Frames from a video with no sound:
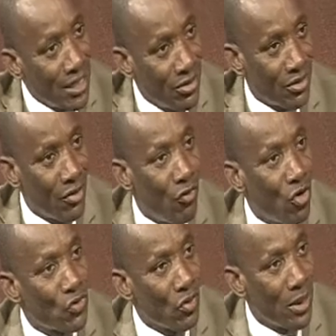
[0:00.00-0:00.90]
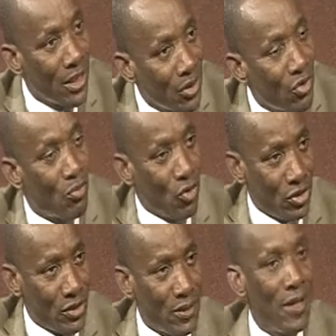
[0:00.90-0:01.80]
it follows from the legal
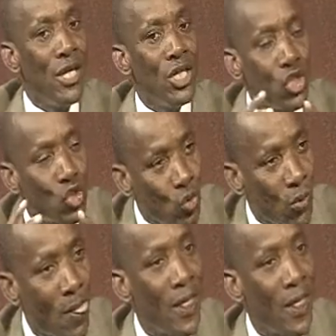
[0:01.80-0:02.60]
process. 2,